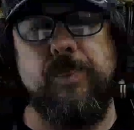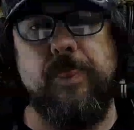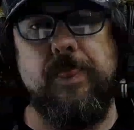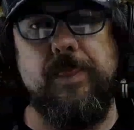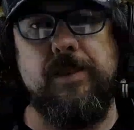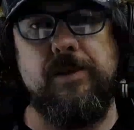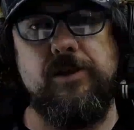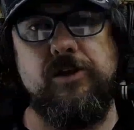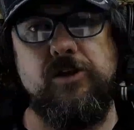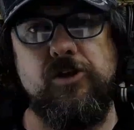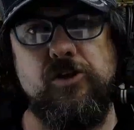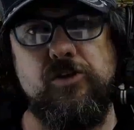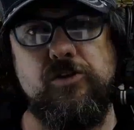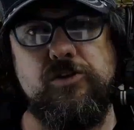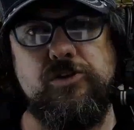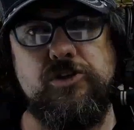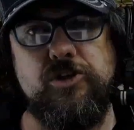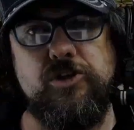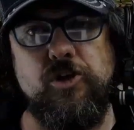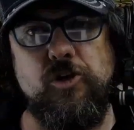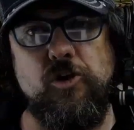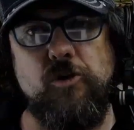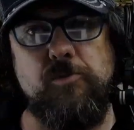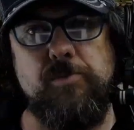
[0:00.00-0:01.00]

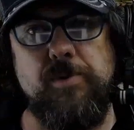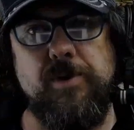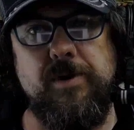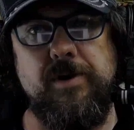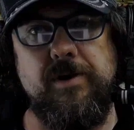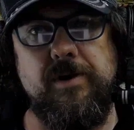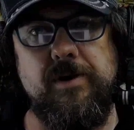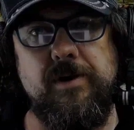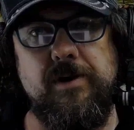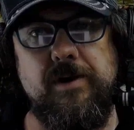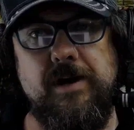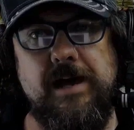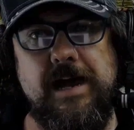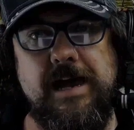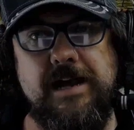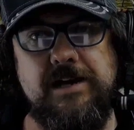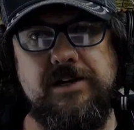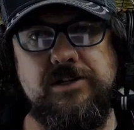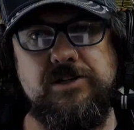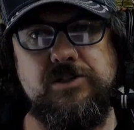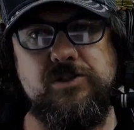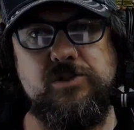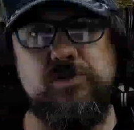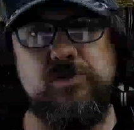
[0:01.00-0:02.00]
YouTube
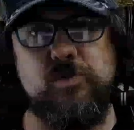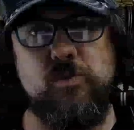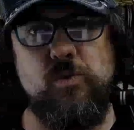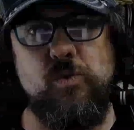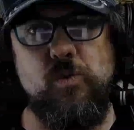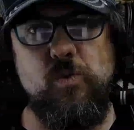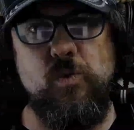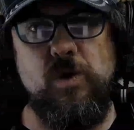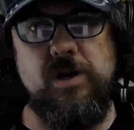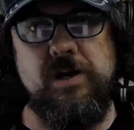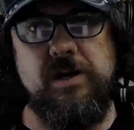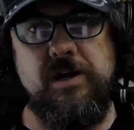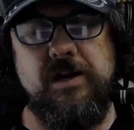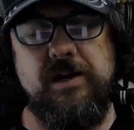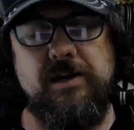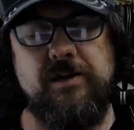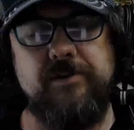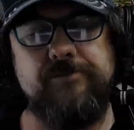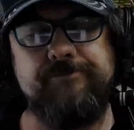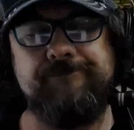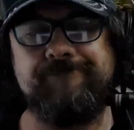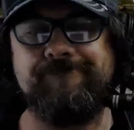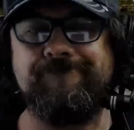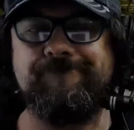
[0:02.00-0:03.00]
and Twitter,
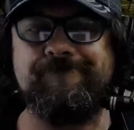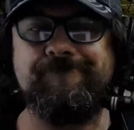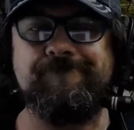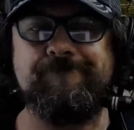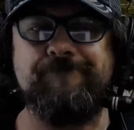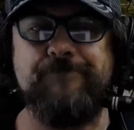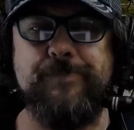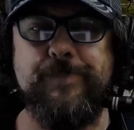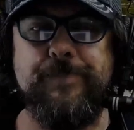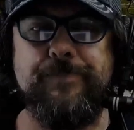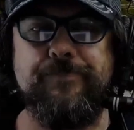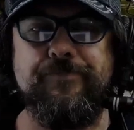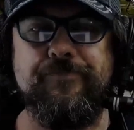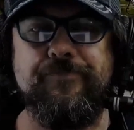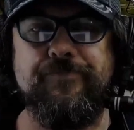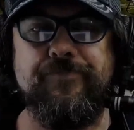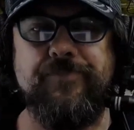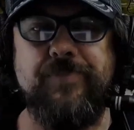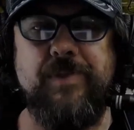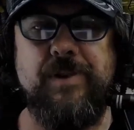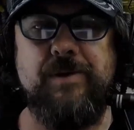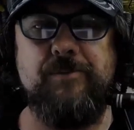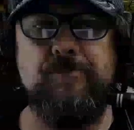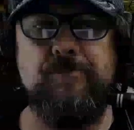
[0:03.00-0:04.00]
and
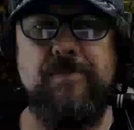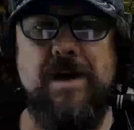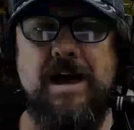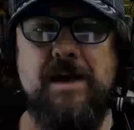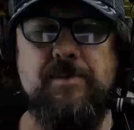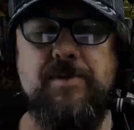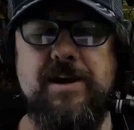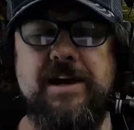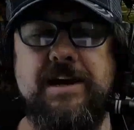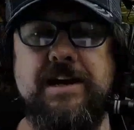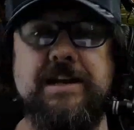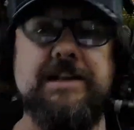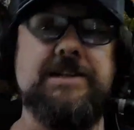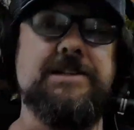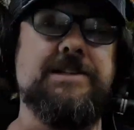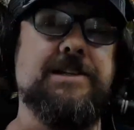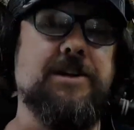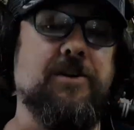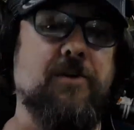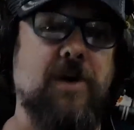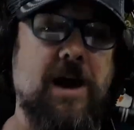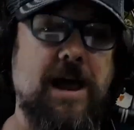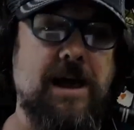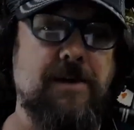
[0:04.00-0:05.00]
maybe an
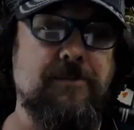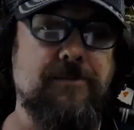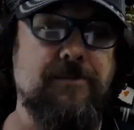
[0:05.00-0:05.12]
Instagram,